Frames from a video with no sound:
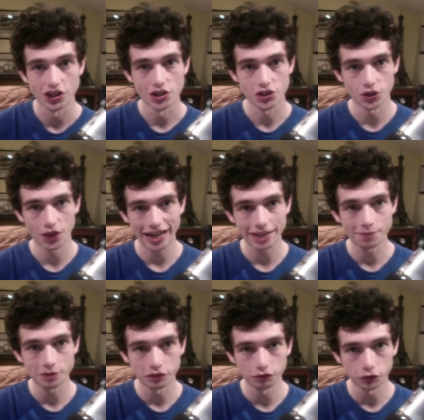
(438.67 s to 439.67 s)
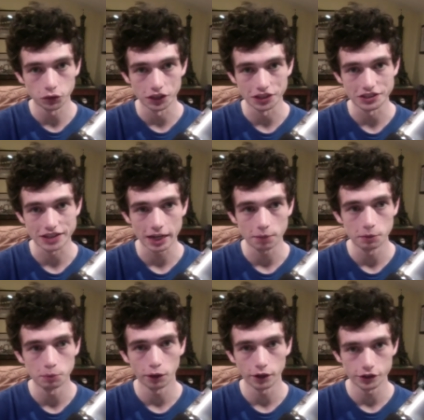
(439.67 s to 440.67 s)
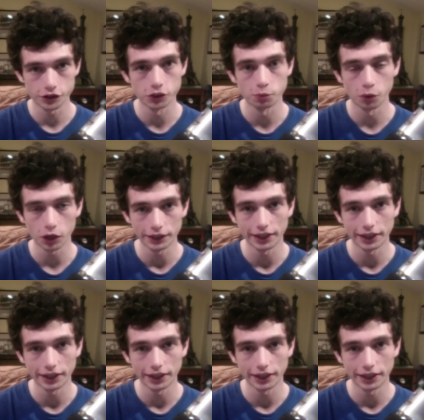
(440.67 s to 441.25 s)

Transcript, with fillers: So that can mean a few things. That can mean pricing your book at